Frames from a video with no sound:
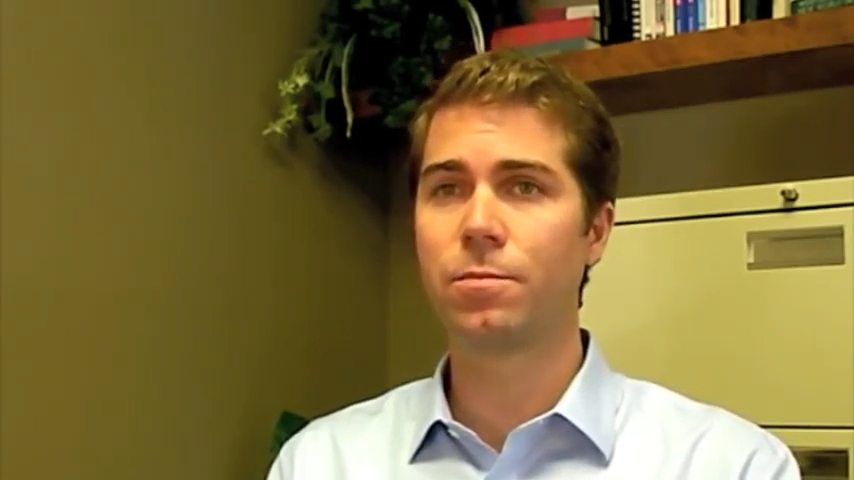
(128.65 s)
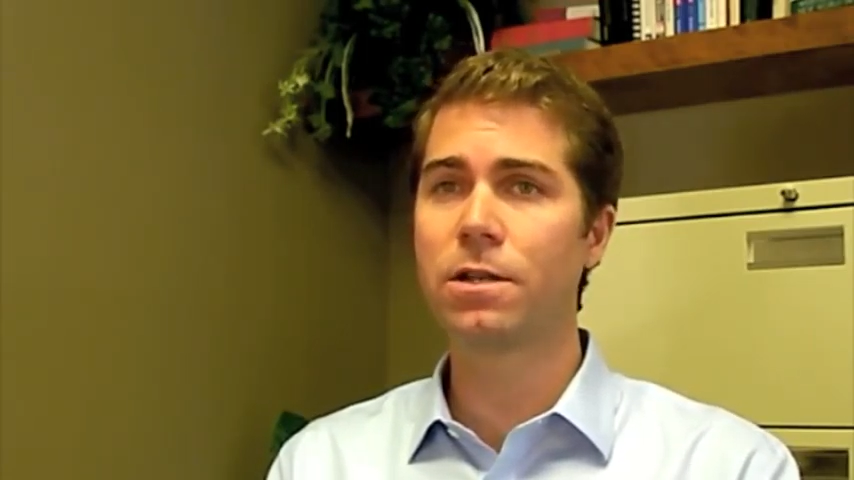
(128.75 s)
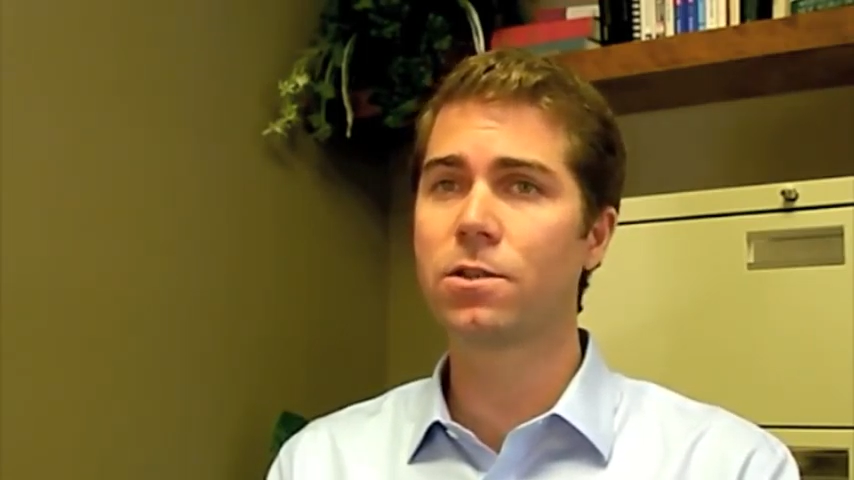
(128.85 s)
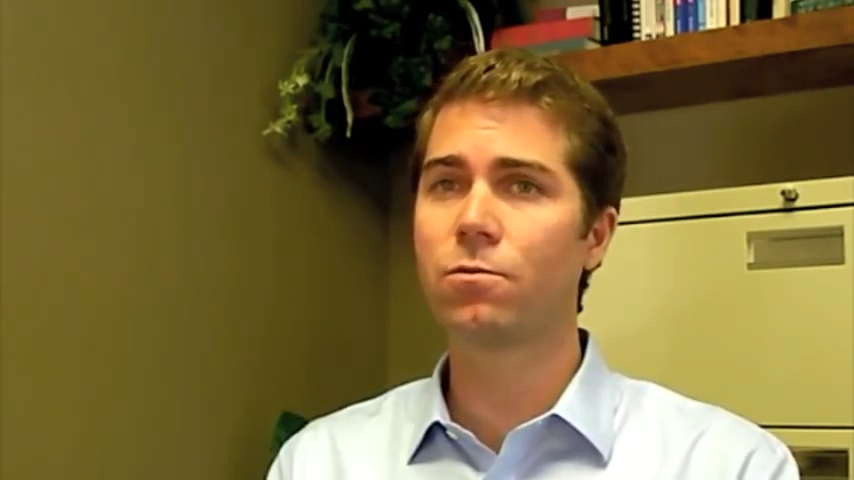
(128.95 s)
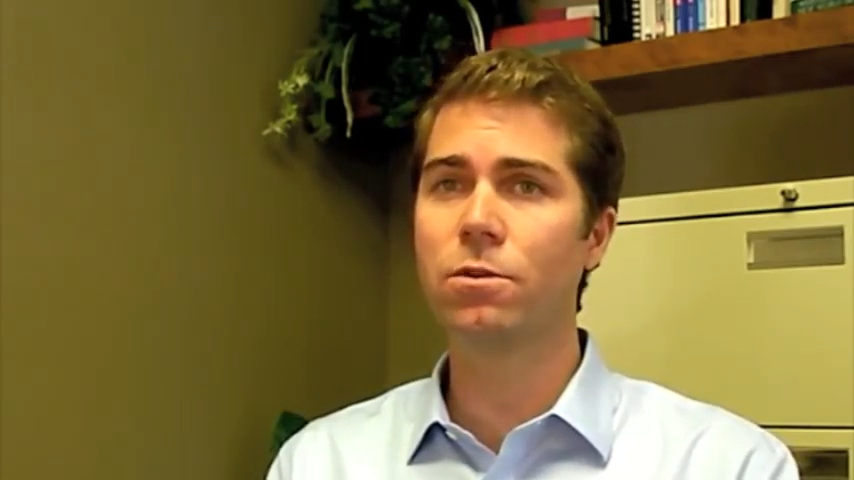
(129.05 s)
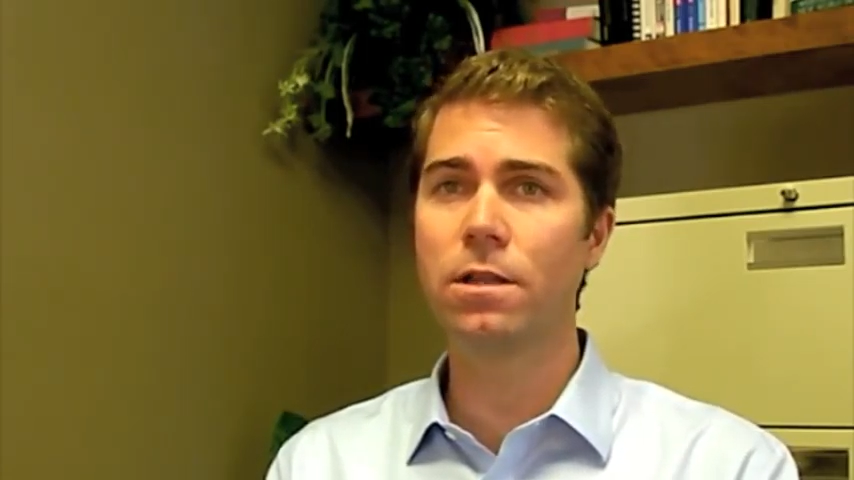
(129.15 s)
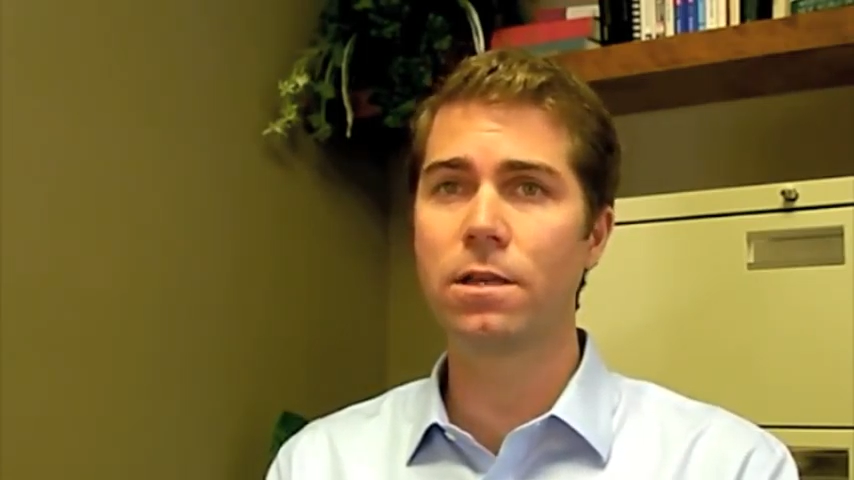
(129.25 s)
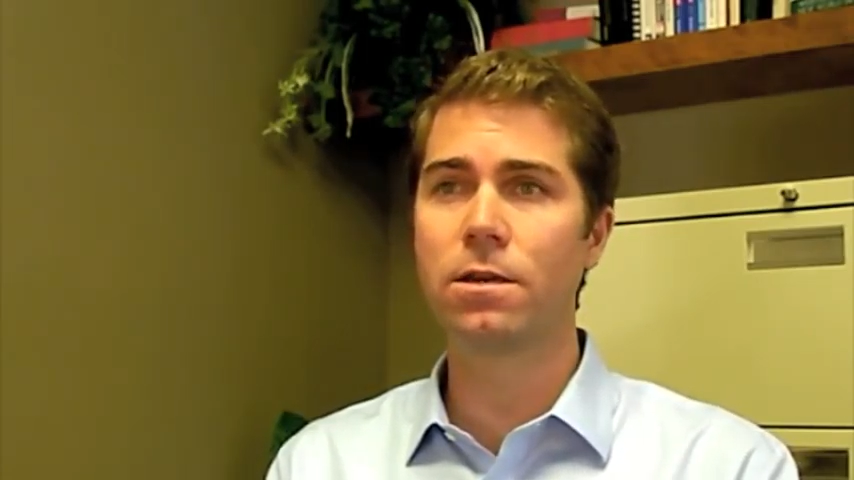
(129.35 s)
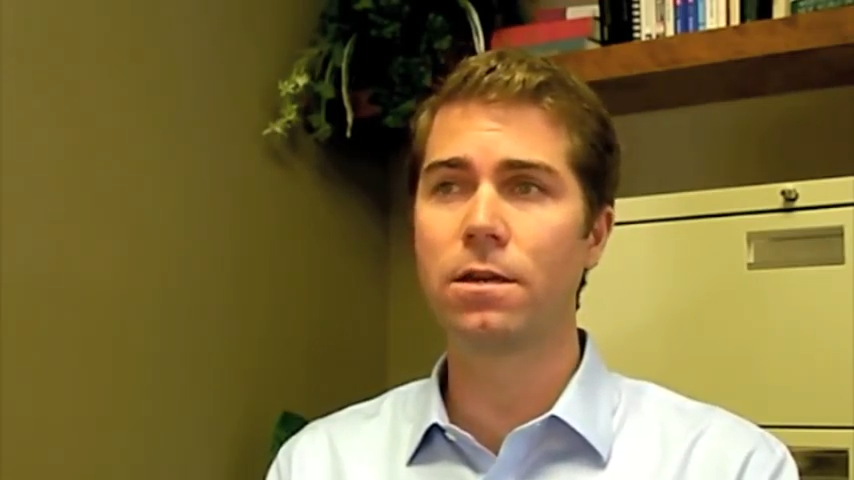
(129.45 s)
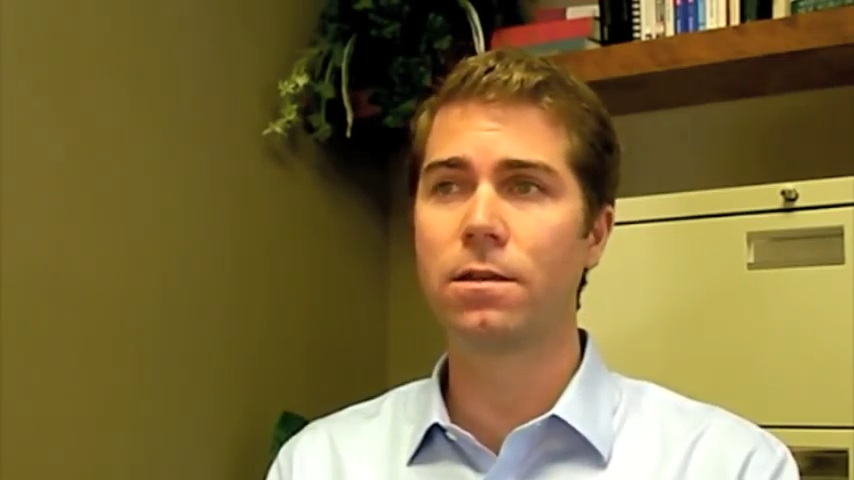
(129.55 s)
But it's a really
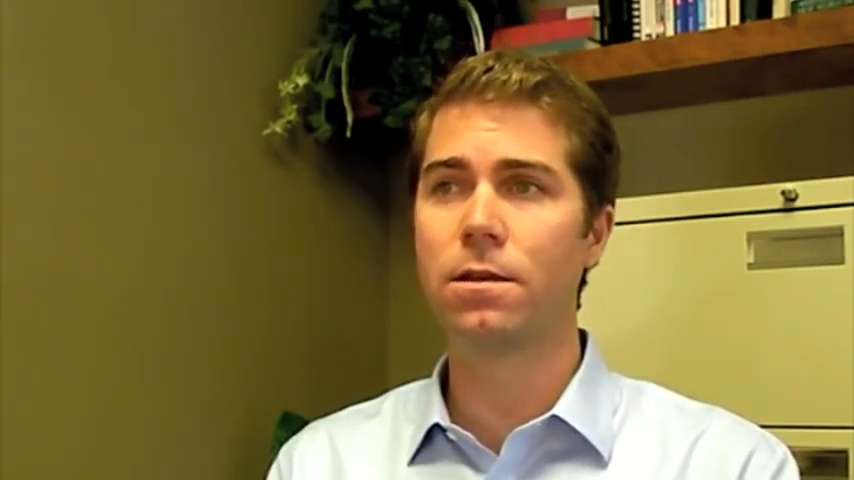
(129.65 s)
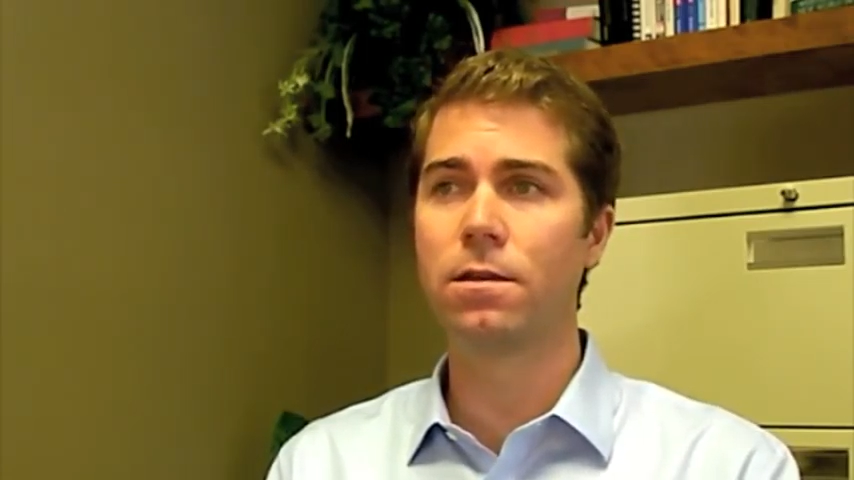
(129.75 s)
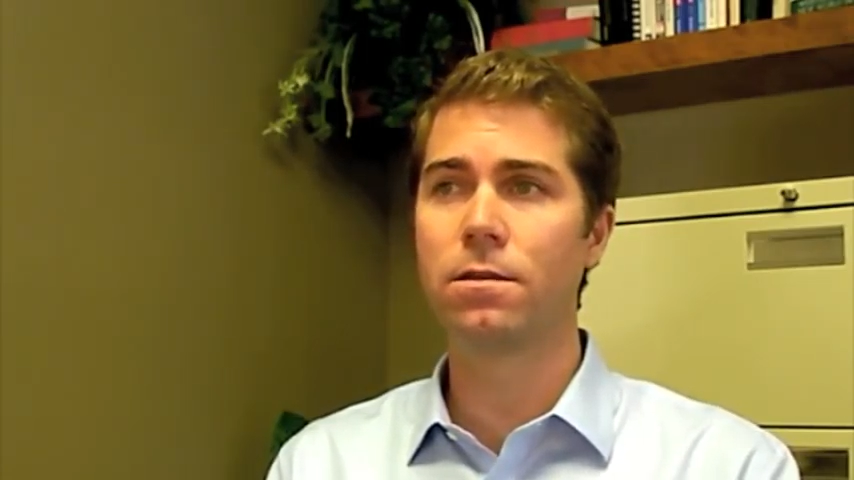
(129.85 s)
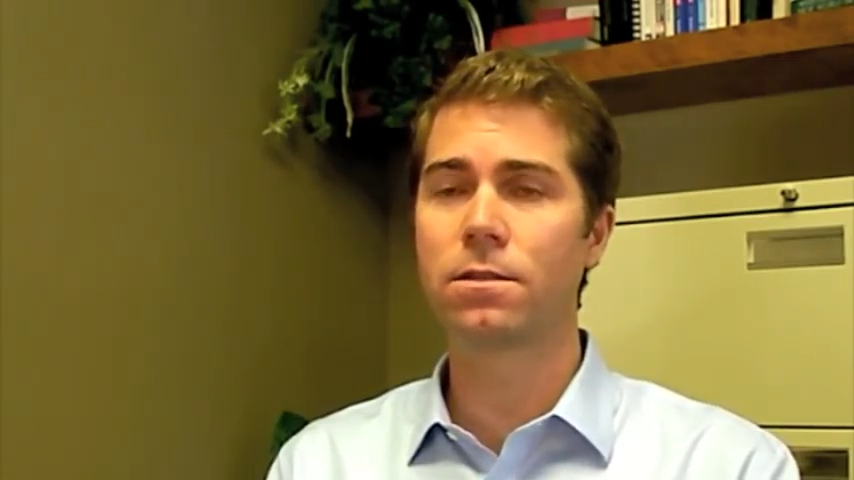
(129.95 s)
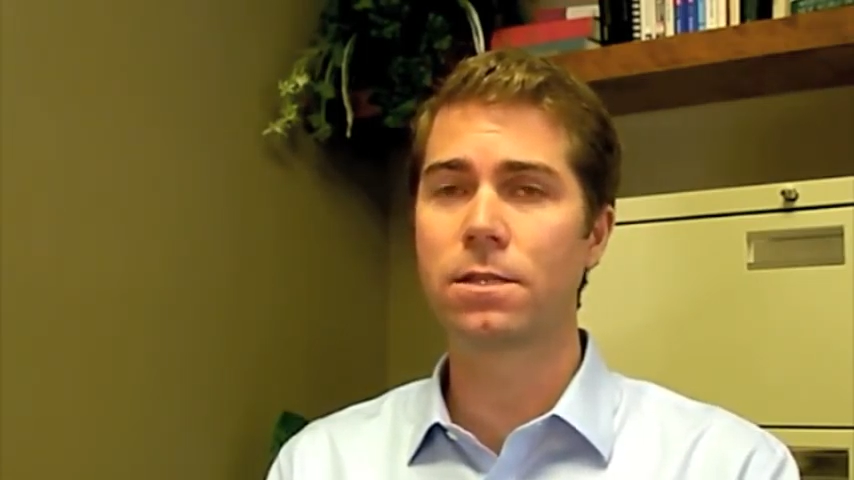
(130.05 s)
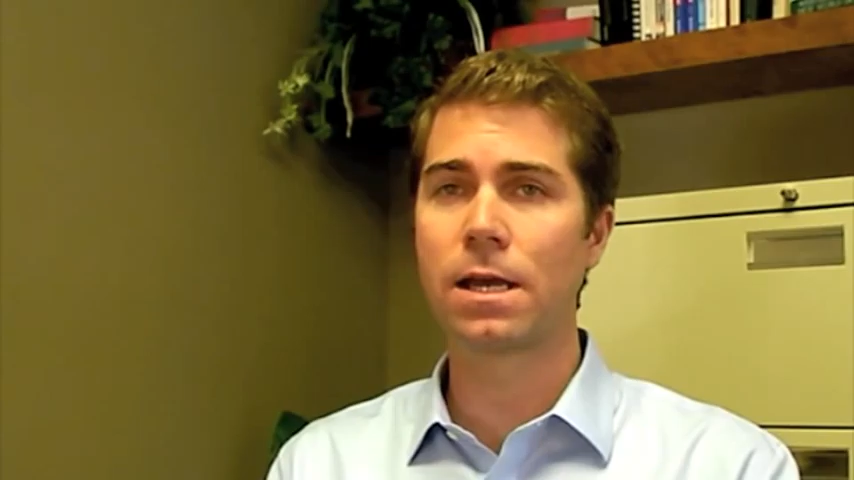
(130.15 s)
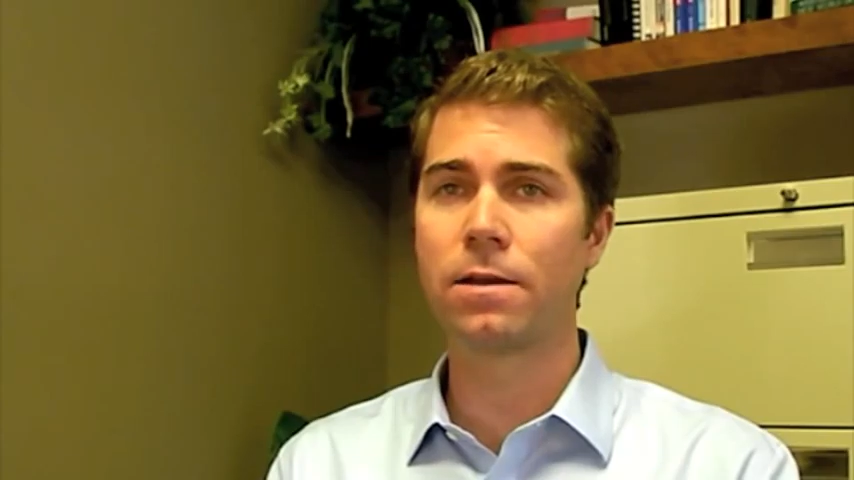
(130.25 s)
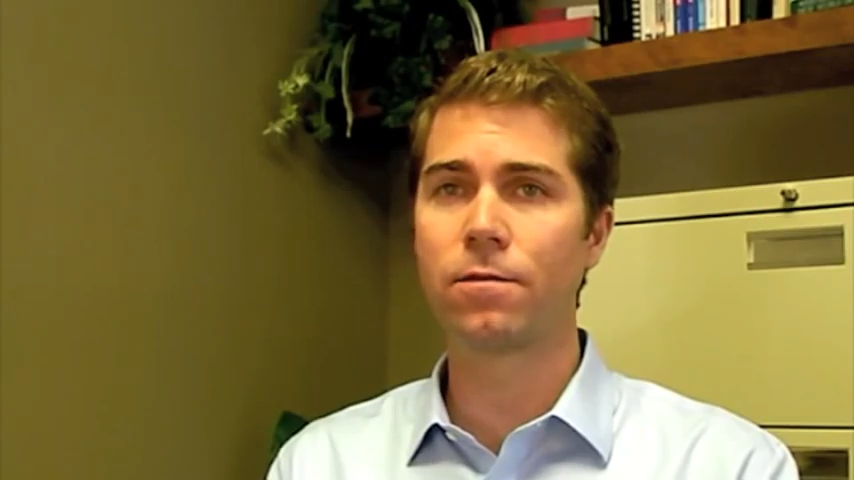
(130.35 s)
good site